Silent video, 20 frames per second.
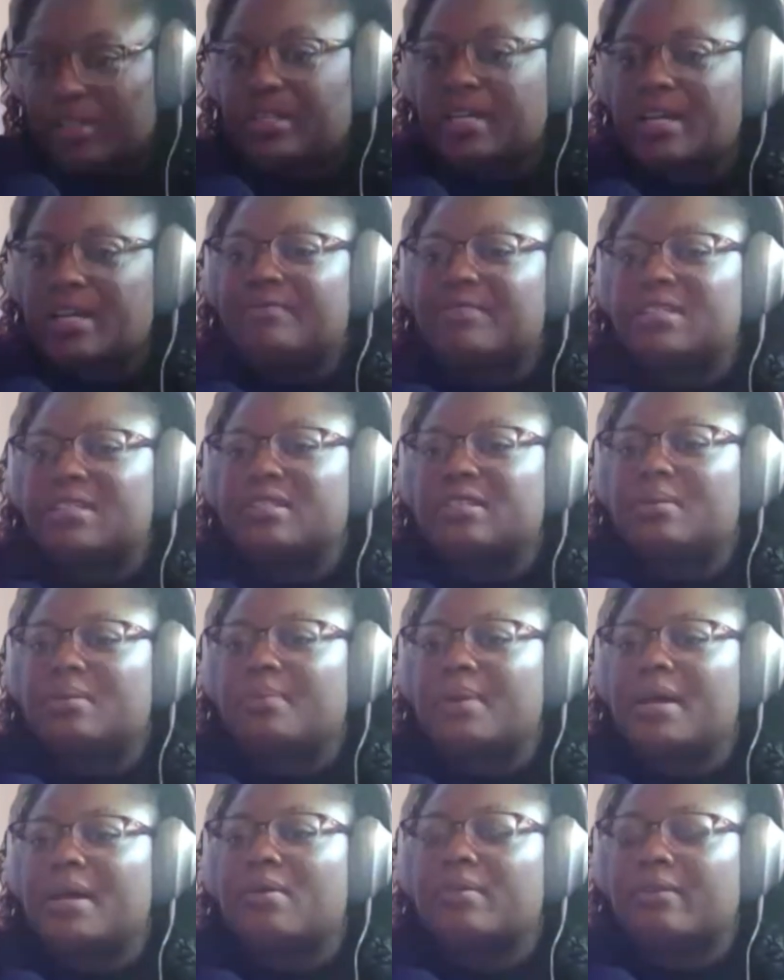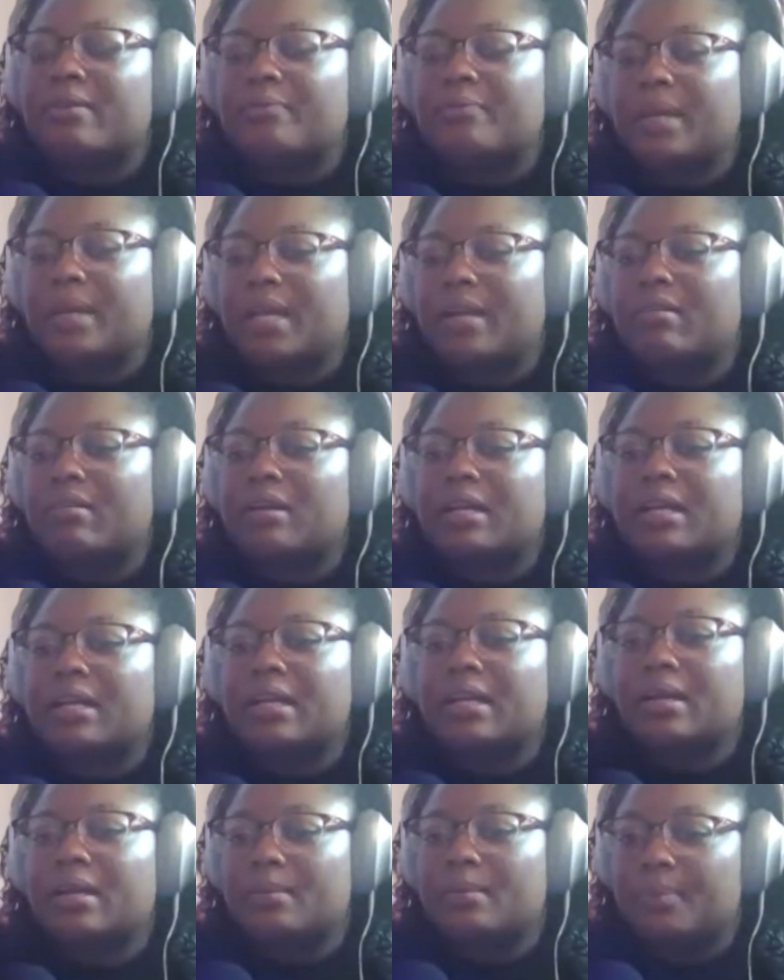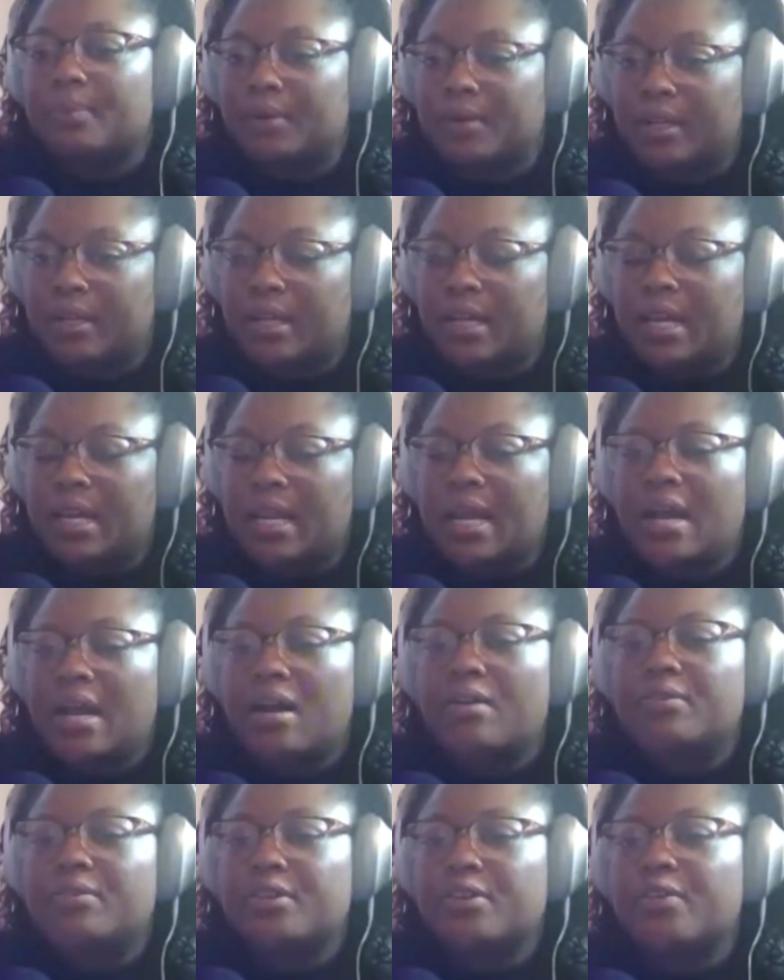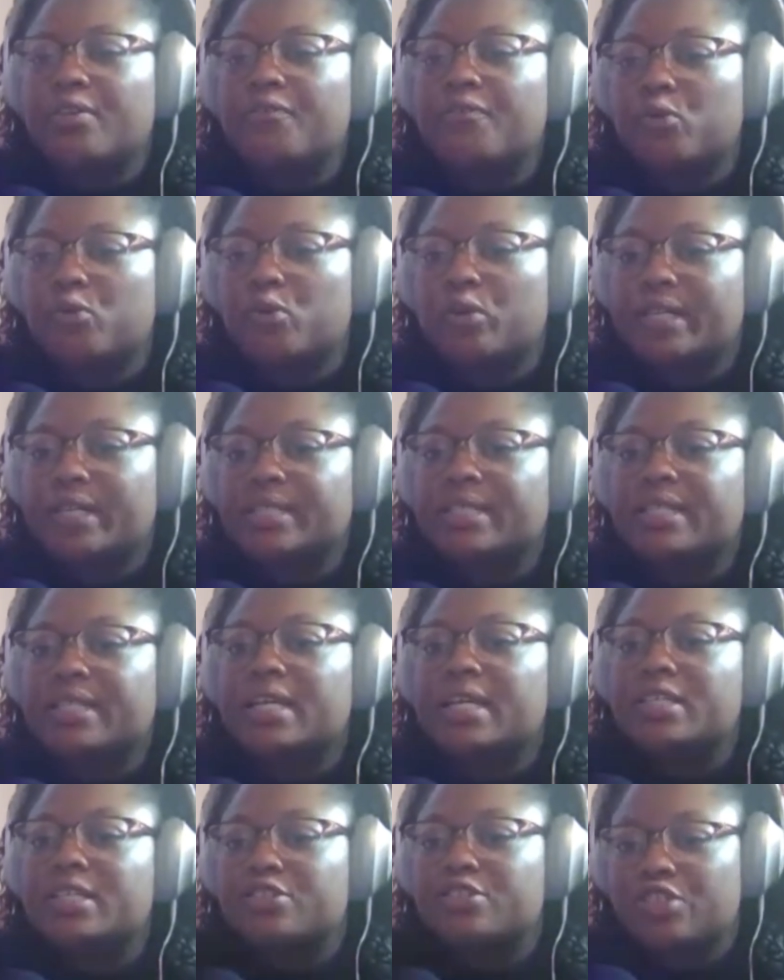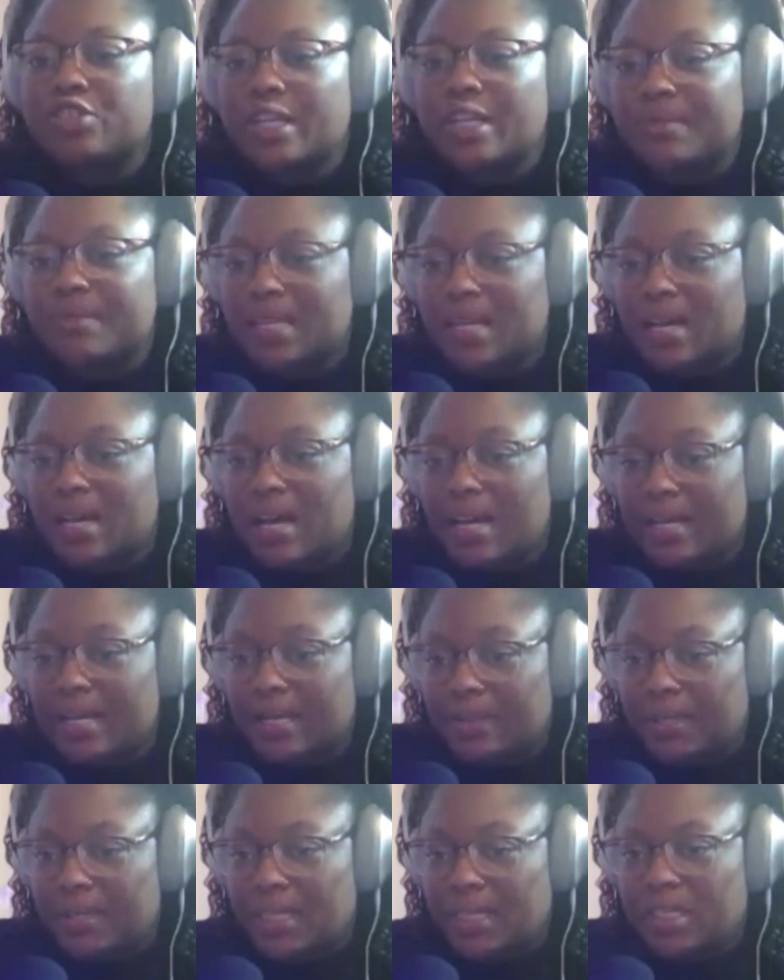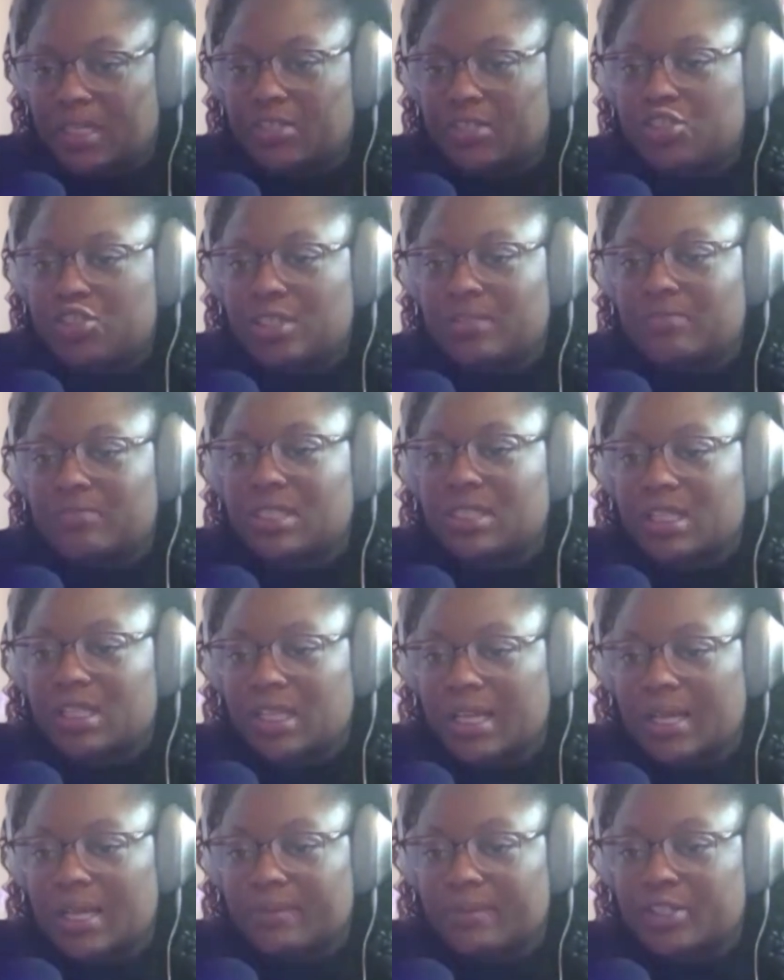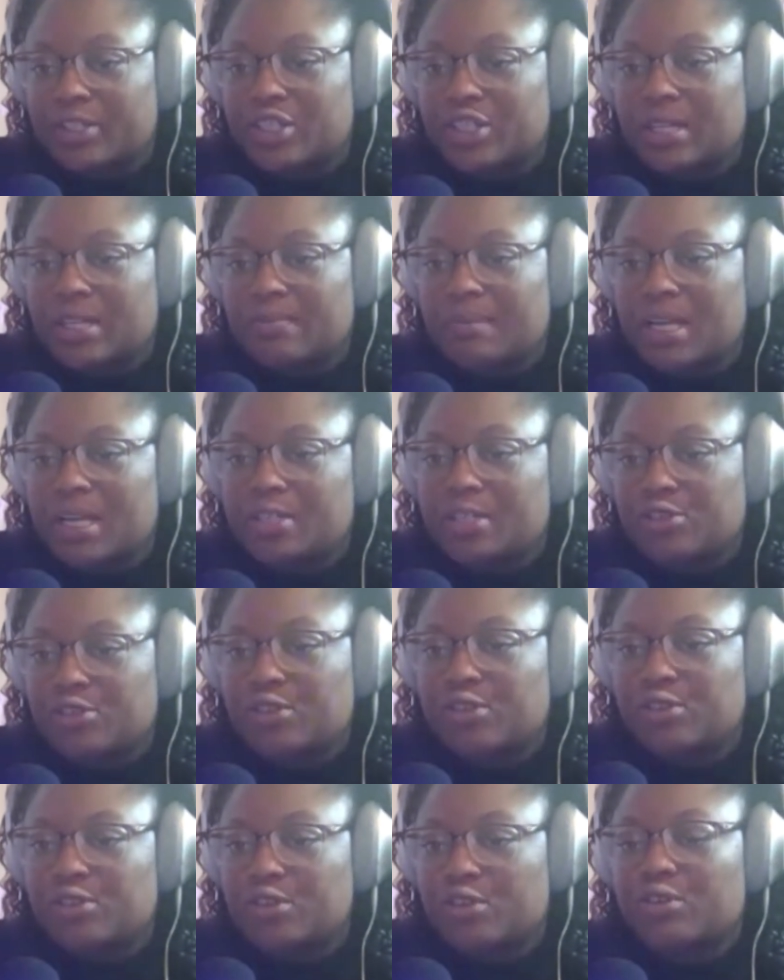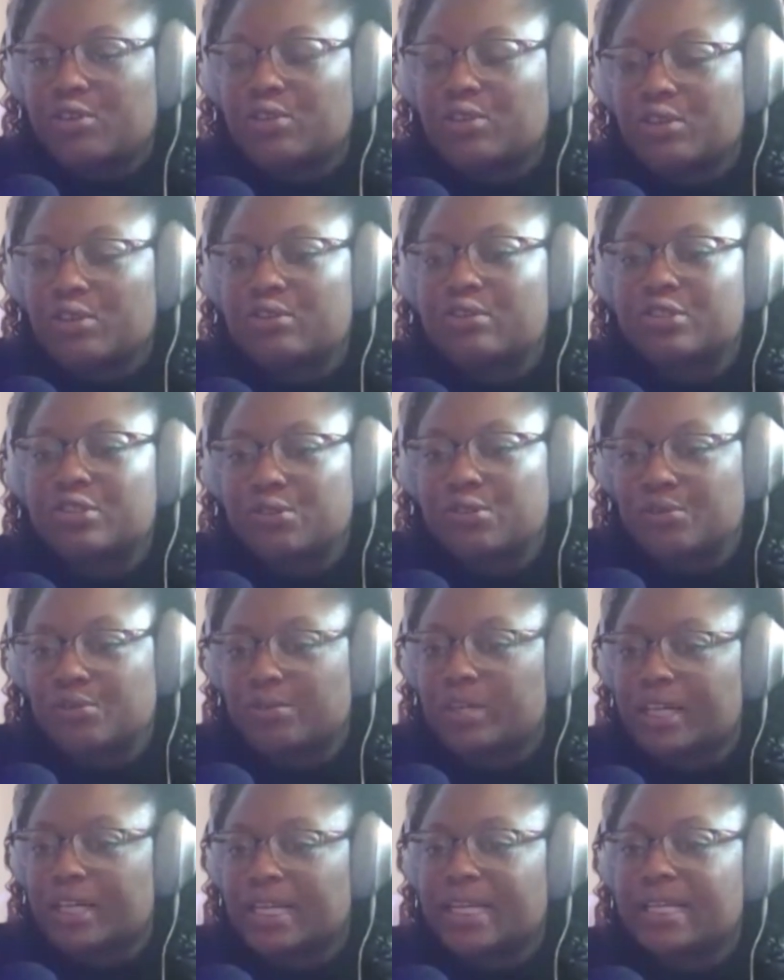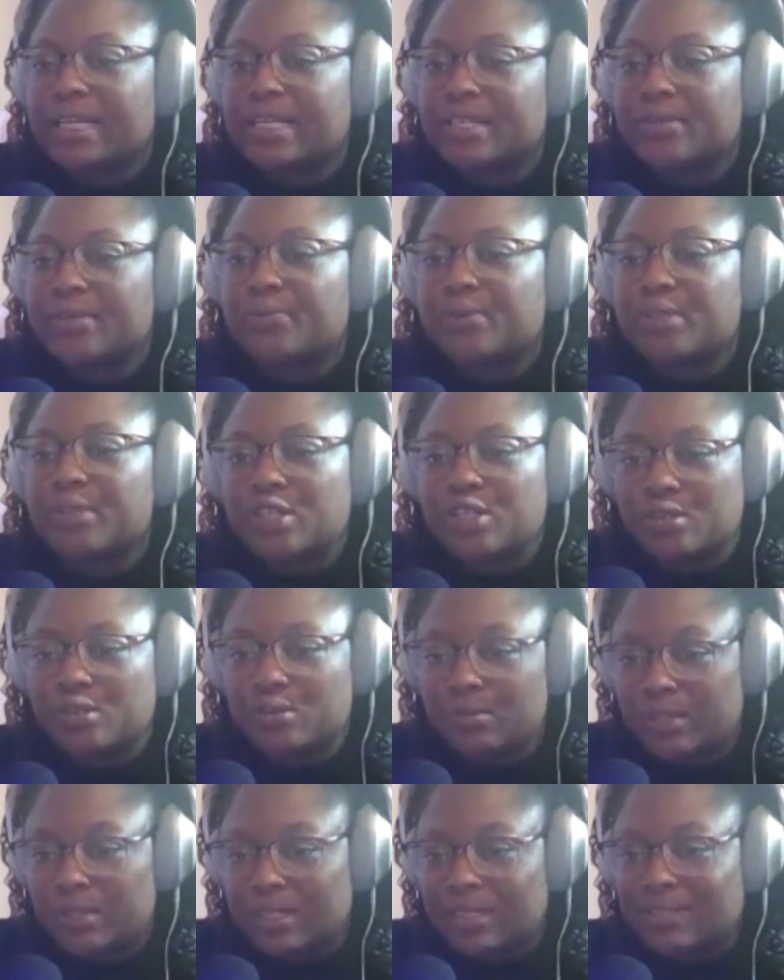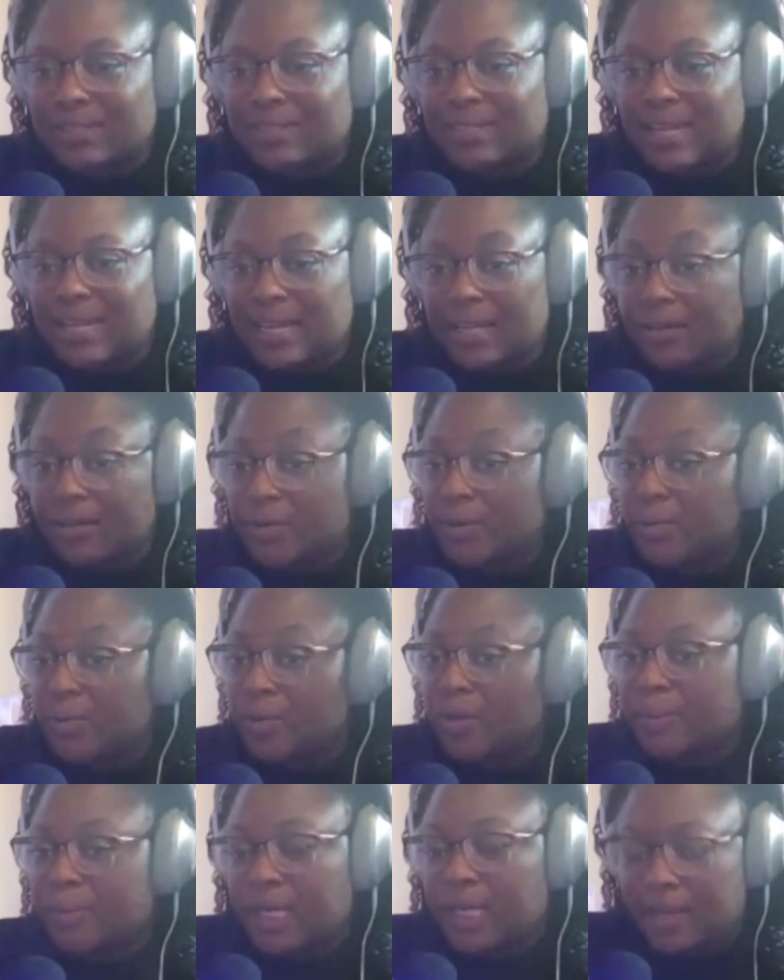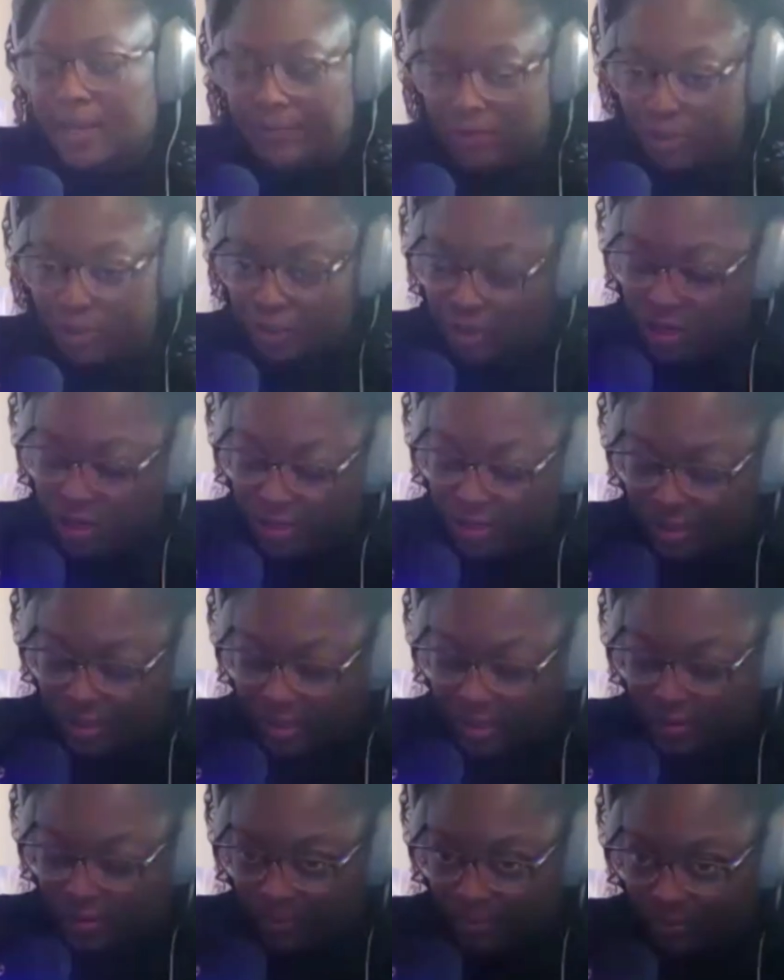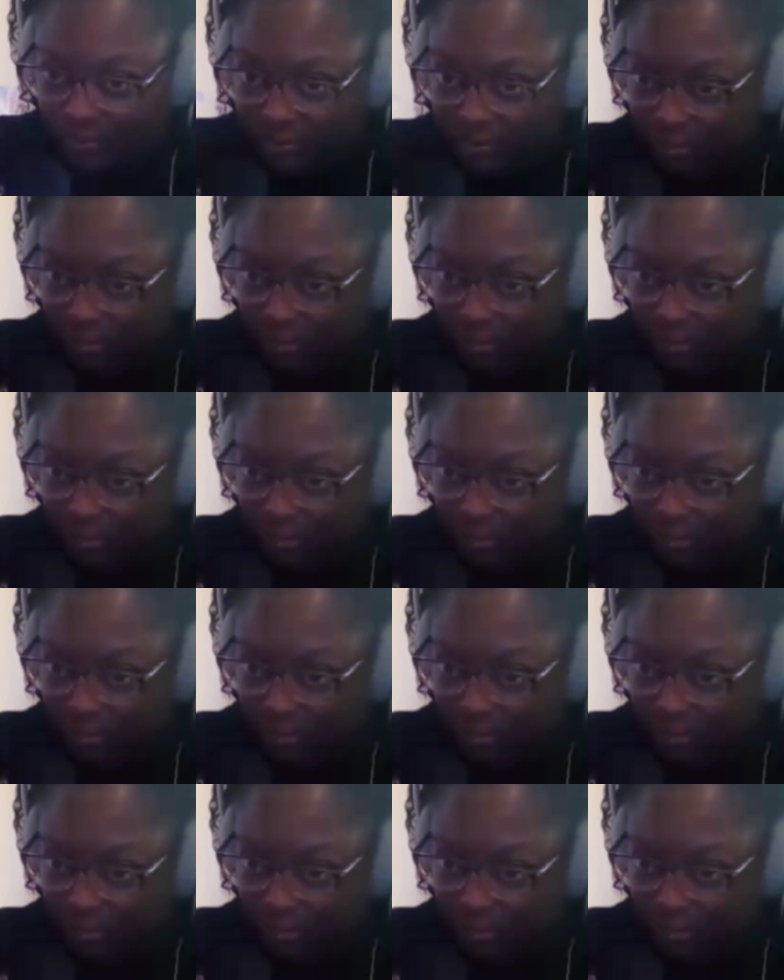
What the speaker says: we're diving into the power of parent input, how your voice shapes the IEP, shifts the language, and makes sure your learner story isn't reduced to data or behavior charts.